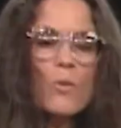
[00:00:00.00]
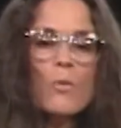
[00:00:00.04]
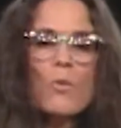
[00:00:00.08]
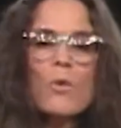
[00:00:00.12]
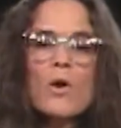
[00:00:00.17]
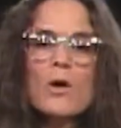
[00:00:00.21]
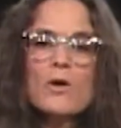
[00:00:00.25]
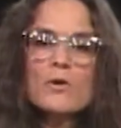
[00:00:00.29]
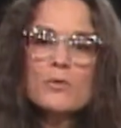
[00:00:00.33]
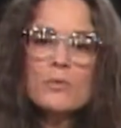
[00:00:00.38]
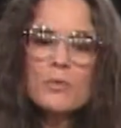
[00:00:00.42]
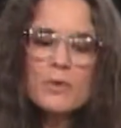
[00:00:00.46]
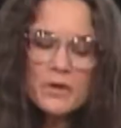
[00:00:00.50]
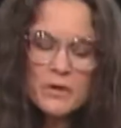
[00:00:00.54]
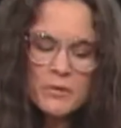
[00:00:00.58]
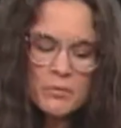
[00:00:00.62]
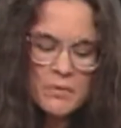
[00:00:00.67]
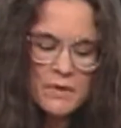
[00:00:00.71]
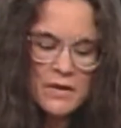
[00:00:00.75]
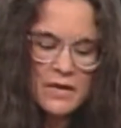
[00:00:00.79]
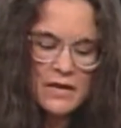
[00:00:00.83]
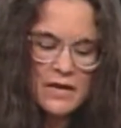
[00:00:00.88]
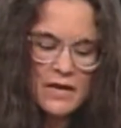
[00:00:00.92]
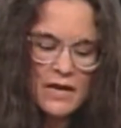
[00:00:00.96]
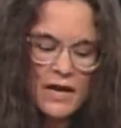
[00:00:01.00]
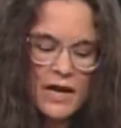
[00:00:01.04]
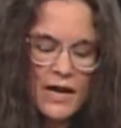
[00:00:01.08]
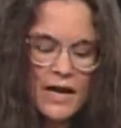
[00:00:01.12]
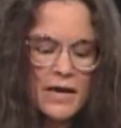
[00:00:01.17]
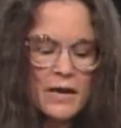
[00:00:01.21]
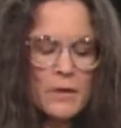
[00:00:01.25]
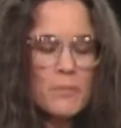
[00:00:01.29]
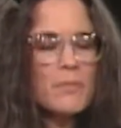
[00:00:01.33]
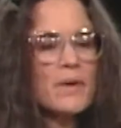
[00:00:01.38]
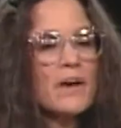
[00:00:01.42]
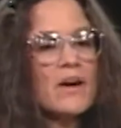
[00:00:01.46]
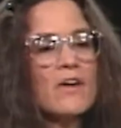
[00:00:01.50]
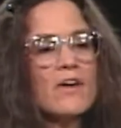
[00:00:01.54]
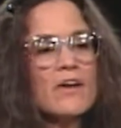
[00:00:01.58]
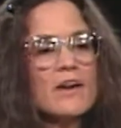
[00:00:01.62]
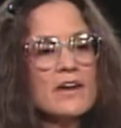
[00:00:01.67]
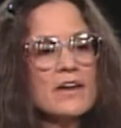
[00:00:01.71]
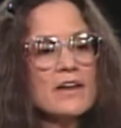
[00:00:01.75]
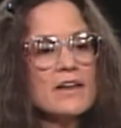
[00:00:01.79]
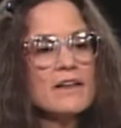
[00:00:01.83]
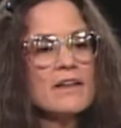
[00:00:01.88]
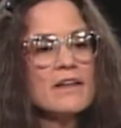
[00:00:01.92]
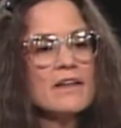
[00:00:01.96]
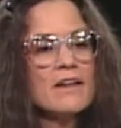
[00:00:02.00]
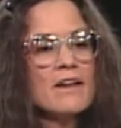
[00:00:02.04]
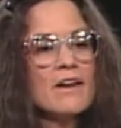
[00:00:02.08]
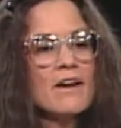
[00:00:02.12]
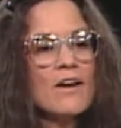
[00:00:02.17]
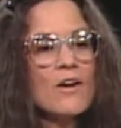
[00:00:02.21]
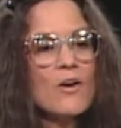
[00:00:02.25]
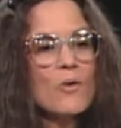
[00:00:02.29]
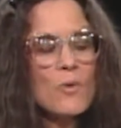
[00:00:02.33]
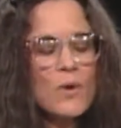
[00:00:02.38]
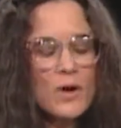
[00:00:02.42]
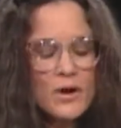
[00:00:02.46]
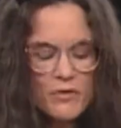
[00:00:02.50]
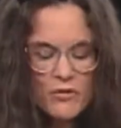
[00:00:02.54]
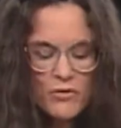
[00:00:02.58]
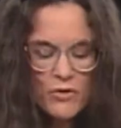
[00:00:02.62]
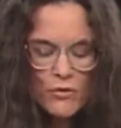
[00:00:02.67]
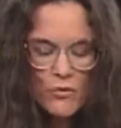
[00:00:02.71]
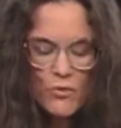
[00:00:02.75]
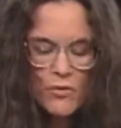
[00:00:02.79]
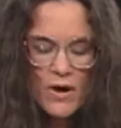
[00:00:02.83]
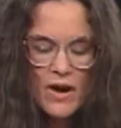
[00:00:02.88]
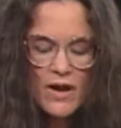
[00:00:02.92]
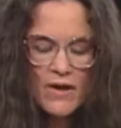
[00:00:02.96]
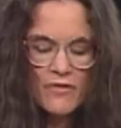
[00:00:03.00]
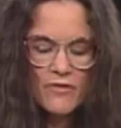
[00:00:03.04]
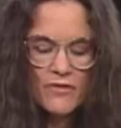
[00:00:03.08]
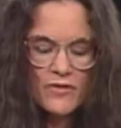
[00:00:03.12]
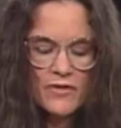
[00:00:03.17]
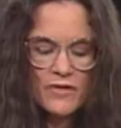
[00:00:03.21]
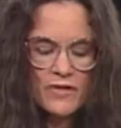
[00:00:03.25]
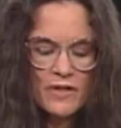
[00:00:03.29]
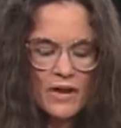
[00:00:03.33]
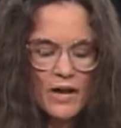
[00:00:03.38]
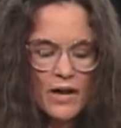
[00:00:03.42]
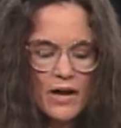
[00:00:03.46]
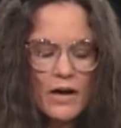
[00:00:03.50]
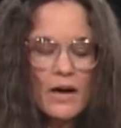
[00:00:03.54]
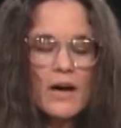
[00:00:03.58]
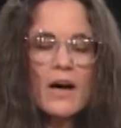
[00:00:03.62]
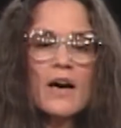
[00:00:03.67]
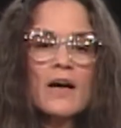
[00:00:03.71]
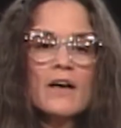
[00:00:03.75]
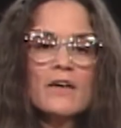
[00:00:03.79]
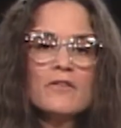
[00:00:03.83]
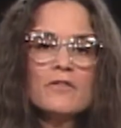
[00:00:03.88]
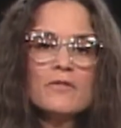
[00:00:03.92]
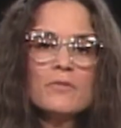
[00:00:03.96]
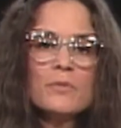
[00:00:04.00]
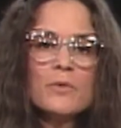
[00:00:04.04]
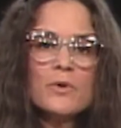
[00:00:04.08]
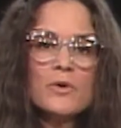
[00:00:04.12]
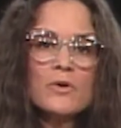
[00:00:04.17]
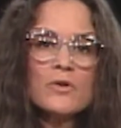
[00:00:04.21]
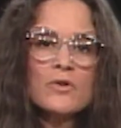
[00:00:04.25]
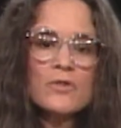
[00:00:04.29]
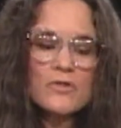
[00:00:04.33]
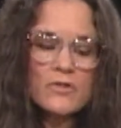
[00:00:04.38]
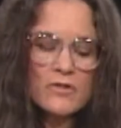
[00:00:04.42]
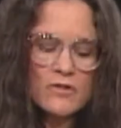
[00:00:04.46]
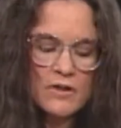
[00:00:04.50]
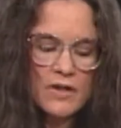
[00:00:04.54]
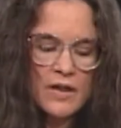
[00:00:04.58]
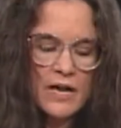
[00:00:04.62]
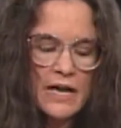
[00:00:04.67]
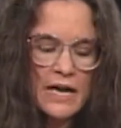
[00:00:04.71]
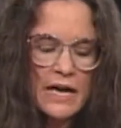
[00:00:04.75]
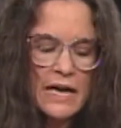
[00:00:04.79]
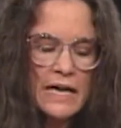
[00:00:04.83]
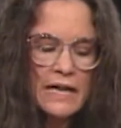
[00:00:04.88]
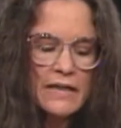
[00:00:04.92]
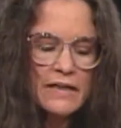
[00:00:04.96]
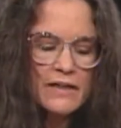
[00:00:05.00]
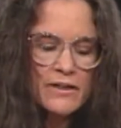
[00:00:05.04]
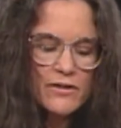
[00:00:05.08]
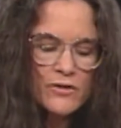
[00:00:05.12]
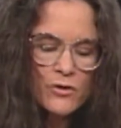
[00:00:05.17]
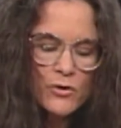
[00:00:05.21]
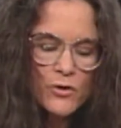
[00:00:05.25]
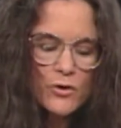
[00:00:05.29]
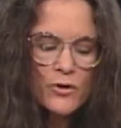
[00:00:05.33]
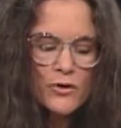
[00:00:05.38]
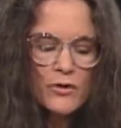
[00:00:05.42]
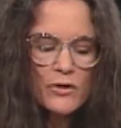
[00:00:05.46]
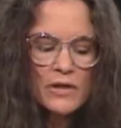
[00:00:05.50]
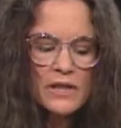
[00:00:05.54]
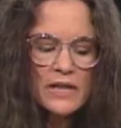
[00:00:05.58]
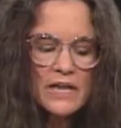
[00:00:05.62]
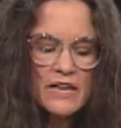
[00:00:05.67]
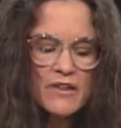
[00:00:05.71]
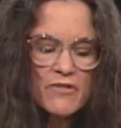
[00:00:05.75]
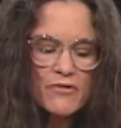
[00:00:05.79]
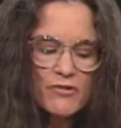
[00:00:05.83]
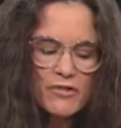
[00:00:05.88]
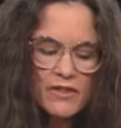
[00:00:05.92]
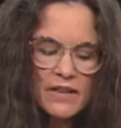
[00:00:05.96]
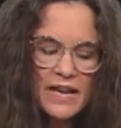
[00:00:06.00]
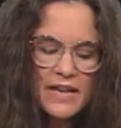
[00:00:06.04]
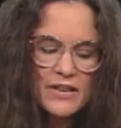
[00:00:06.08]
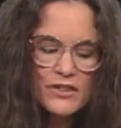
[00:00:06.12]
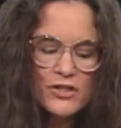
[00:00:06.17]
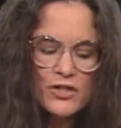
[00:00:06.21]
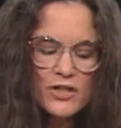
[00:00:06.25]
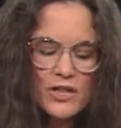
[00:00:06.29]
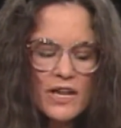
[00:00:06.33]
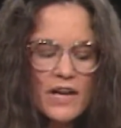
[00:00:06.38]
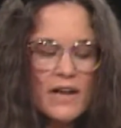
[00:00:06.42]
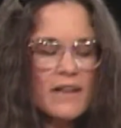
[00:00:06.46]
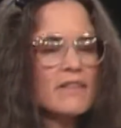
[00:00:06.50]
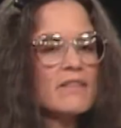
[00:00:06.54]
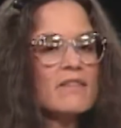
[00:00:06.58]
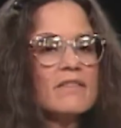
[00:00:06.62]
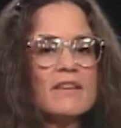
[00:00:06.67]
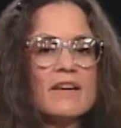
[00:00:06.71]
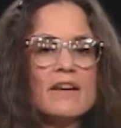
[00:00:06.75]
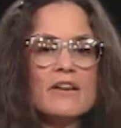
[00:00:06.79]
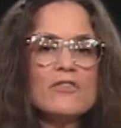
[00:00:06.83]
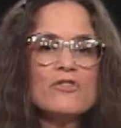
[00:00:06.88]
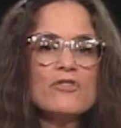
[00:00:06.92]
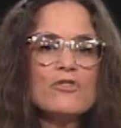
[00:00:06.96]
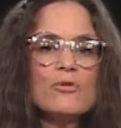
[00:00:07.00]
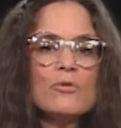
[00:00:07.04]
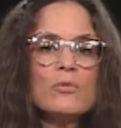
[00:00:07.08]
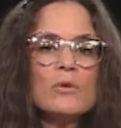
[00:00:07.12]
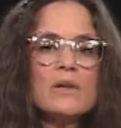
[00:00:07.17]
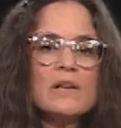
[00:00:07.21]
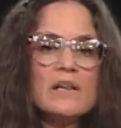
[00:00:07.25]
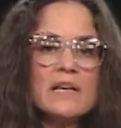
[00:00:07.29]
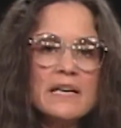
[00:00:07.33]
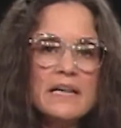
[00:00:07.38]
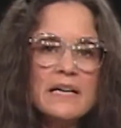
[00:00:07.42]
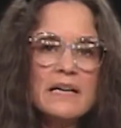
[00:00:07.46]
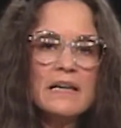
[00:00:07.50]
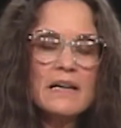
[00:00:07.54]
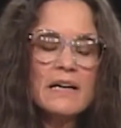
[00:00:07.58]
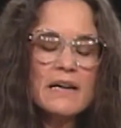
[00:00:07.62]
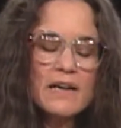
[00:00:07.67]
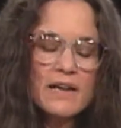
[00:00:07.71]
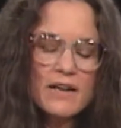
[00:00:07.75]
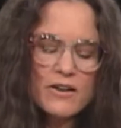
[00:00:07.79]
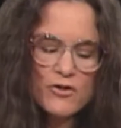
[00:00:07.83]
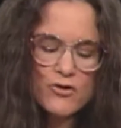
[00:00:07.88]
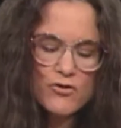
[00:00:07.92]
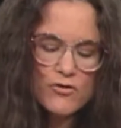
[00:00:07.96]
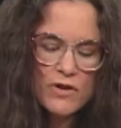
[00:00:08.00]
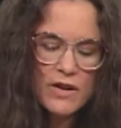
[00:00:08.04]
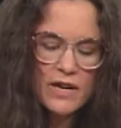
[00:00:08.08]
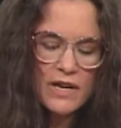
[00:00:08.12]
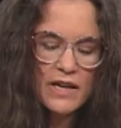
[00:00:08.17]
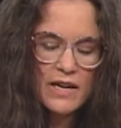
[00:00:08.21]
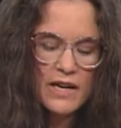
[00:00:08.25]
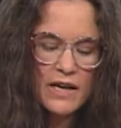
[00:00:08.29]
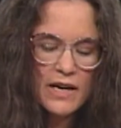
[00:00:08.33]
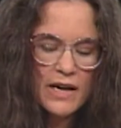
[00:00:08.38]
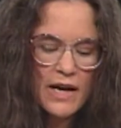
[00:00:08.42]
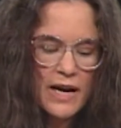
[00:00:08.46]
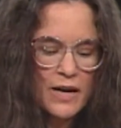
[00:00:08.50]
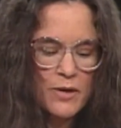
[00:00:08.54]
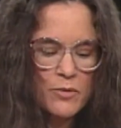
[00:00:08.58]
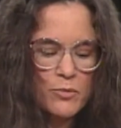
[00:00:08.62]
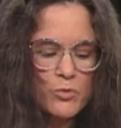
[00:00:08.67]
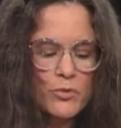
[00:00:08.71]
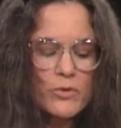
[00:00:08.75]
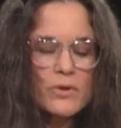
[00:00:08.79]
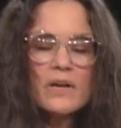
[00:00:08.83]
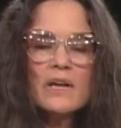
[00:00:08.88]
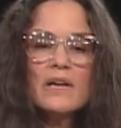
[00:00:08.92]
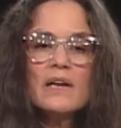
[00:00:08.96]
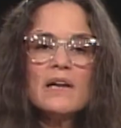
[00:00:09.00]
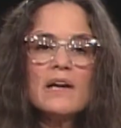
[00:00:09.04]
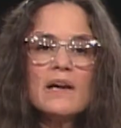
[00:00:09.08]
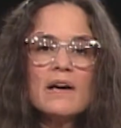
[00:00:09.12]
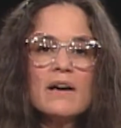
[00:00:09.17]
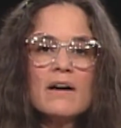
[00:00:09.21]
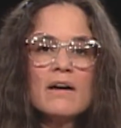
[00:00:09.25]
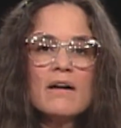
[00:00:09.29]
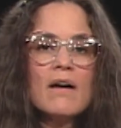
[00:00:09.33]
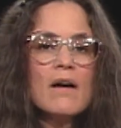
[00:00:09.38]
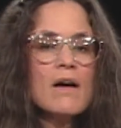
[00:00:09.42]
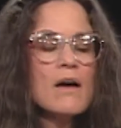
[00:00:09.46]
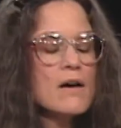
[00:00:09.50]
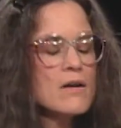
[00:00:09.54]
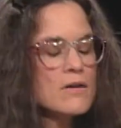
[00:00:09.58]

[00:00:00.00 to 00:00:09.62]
Walt Whitman, an American, one of the roughs, a cosmos, disorderly, fleshy, and sensual, eating, drinking, and breeding,